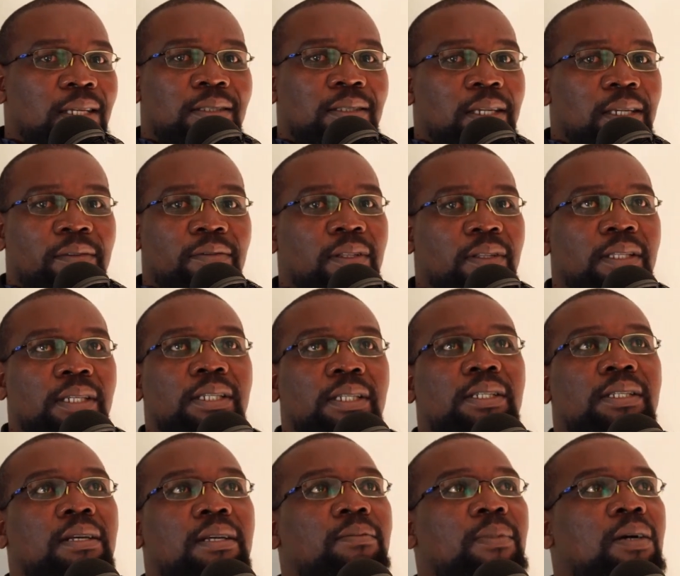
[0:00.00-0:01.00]
even
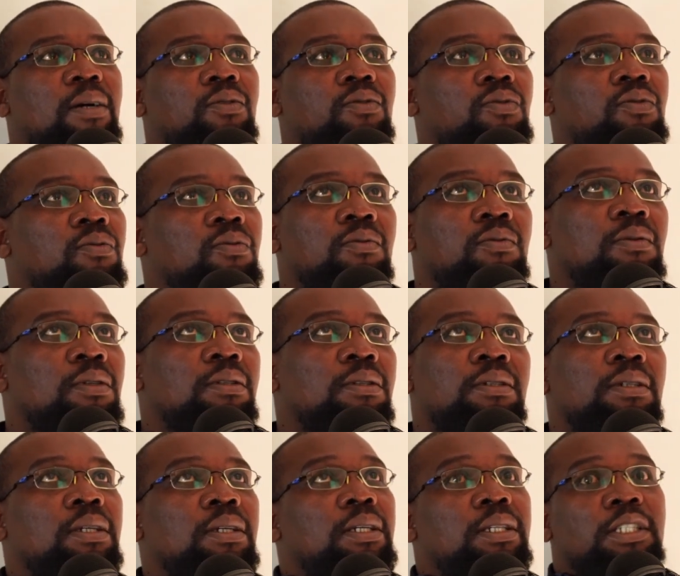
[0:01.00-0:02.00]
teach them how to
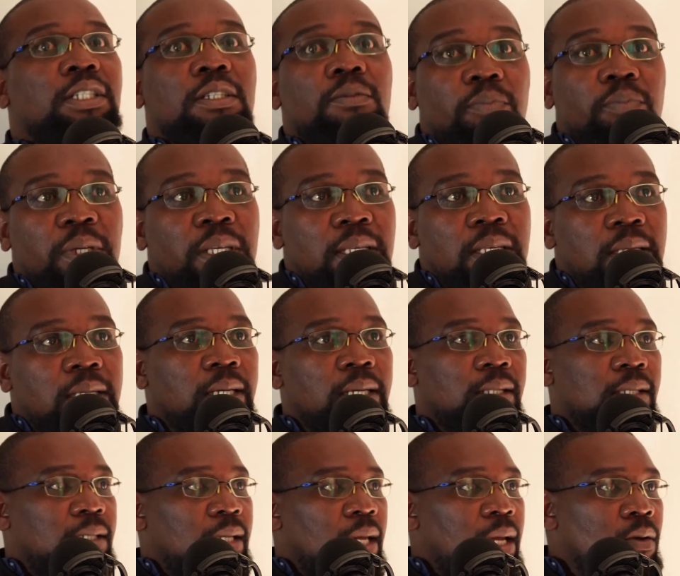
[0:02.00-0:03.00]
speak
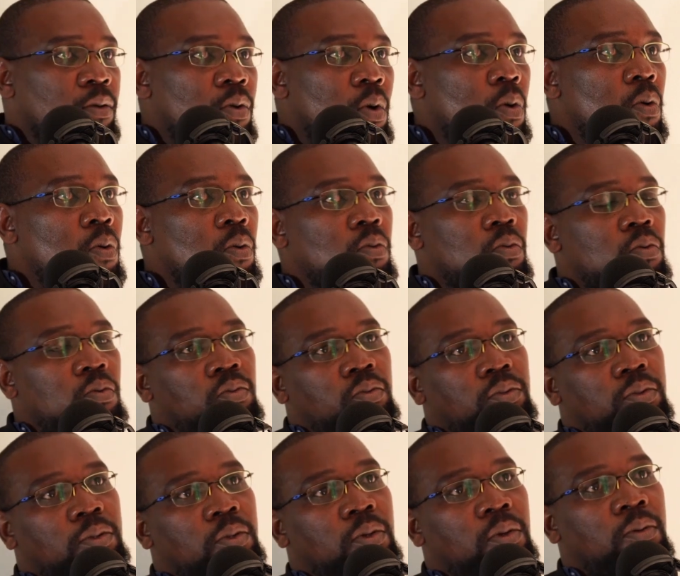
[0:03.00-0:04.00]
and say no,
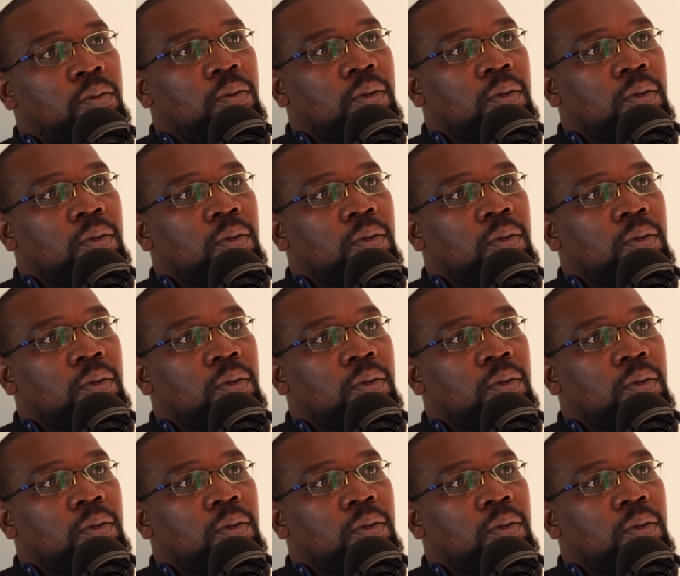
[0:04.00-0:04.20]
you know.